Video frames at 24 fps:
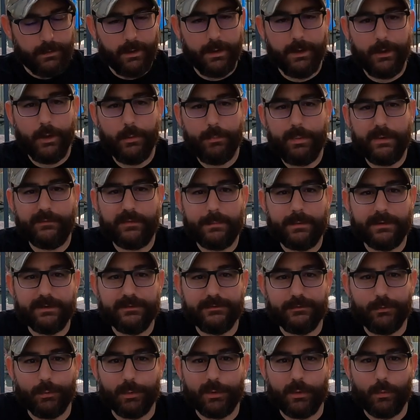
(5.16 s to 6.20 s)
I hope
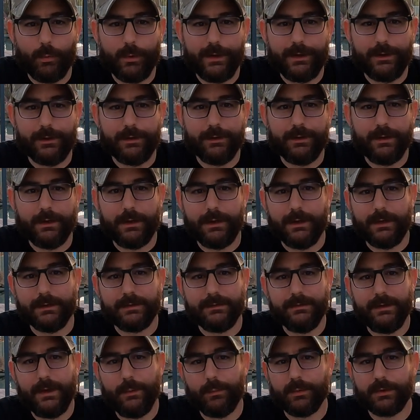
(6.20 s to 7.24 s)
everybody's doing well. Uh,
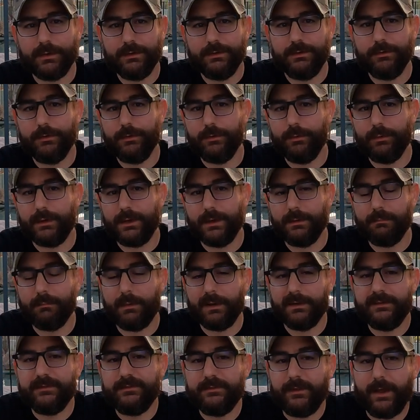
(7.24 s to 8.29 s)
today we're going to do, again,
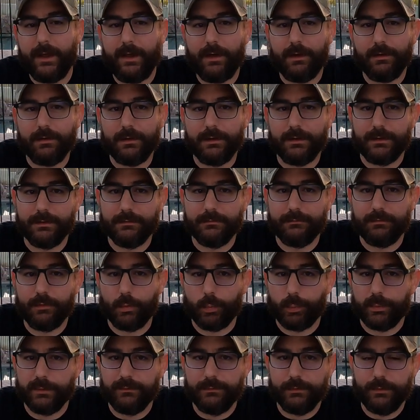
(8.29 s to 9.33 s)
my style of
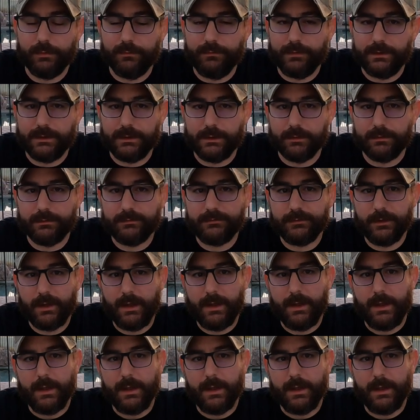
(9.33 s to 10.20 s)
review videos,